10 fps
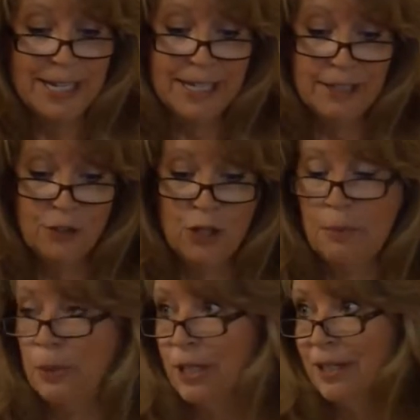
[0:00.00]
in
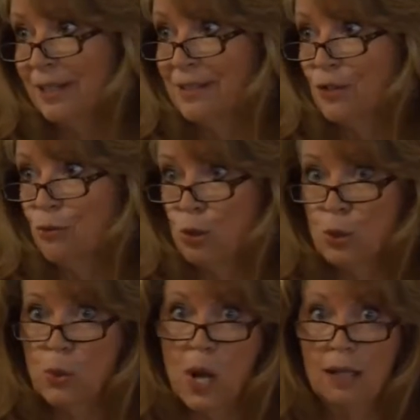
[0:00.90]
shepherding us
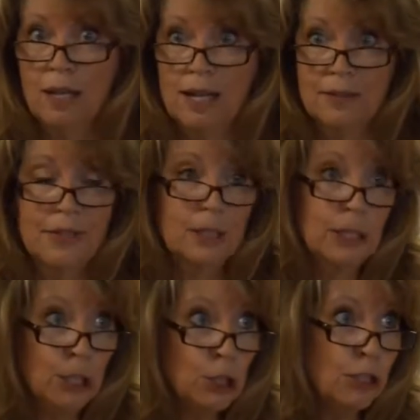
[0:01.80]
through a lot of the
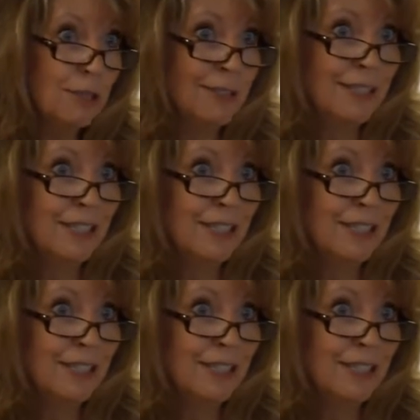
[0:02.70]
legal